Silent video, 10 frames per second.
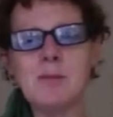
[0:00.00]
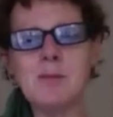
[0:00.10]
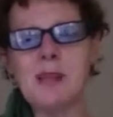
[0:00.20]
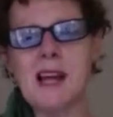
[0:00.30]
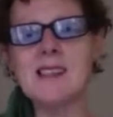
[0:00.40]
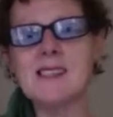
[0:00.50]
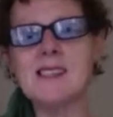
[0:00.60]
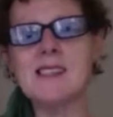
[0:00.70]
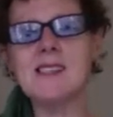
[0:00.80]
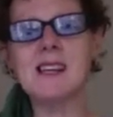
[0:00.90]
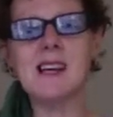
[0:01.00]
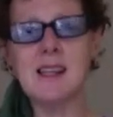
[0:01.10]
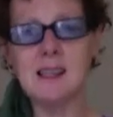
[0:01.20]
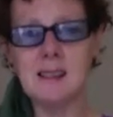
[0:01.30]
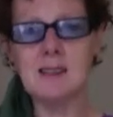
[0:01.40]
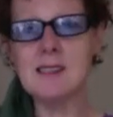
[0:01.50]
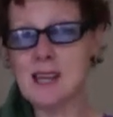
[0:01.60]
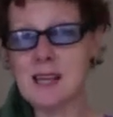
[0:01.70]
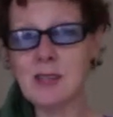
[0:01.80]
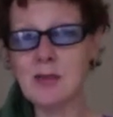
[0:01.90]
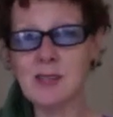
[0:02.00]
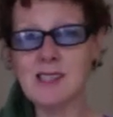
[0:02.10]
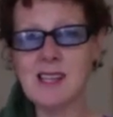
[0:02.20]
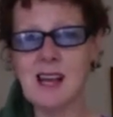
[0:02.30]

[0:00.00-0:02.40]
places, little sanctuaries.